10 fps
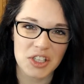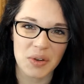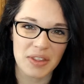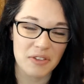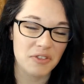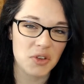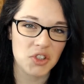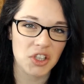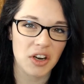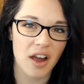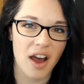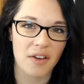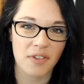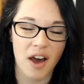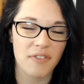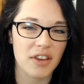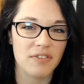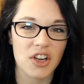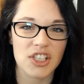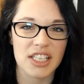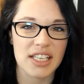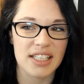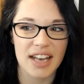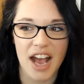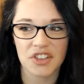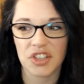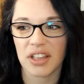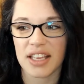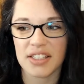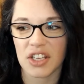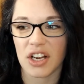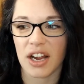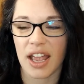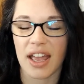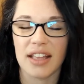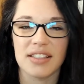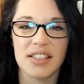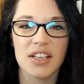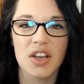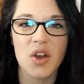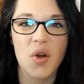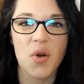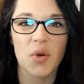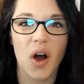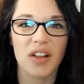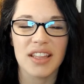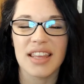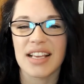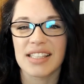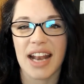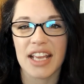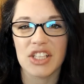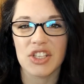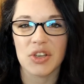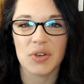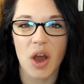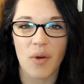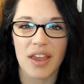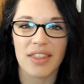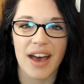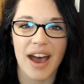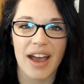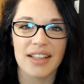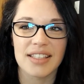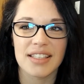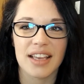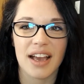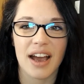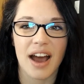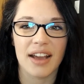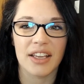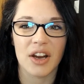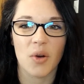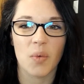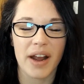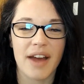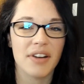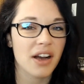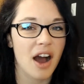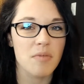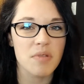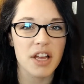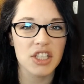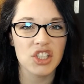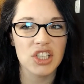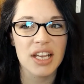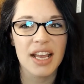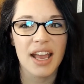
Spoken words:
to in the future of Coffee and Firsties and Ashley Lacer and all the things that I could do, knowing that, you know, what I've accomplished,